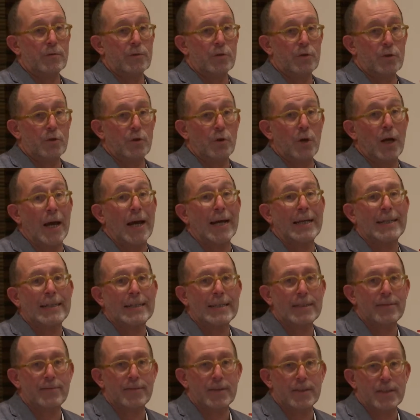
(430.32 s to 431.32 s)
the
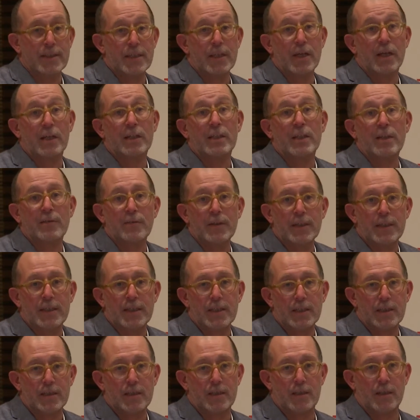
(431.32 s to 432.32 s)

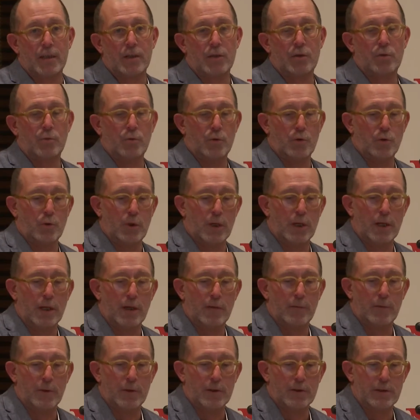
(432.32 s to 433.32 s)
activities that you can
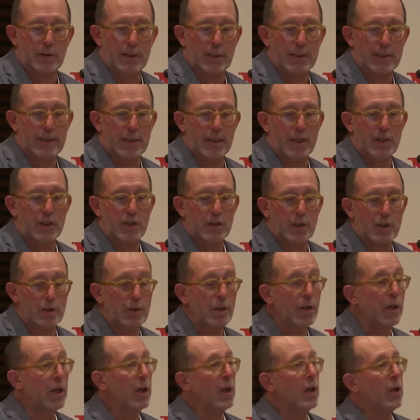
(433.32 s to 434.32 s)
have on the destination,
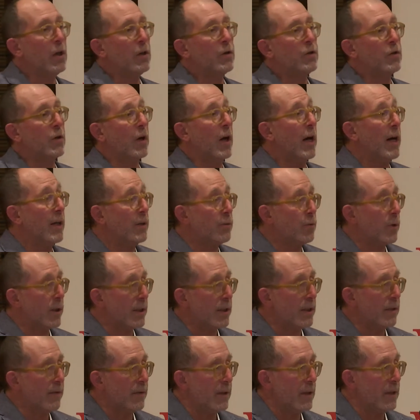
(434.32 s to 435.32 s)
the
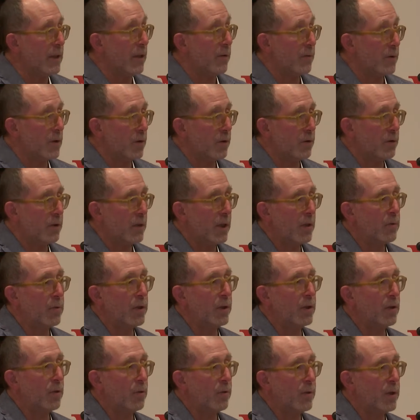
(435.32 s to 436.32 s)
attractivity of the
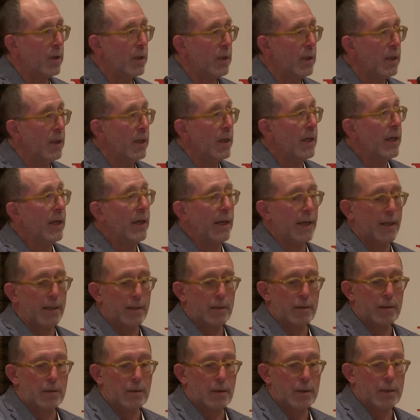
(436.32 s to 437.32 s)
territory,
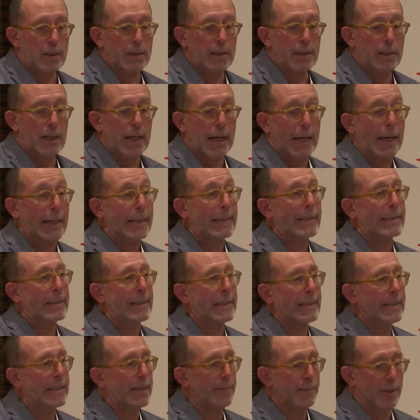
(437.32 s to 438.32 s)
and the
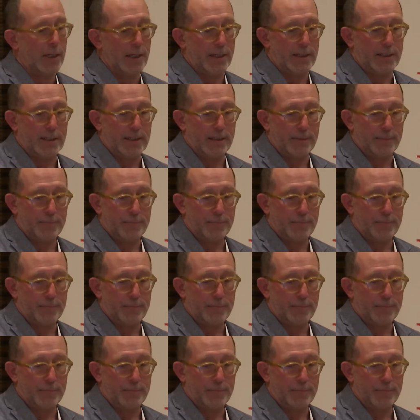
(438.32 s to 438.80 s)
accessibility.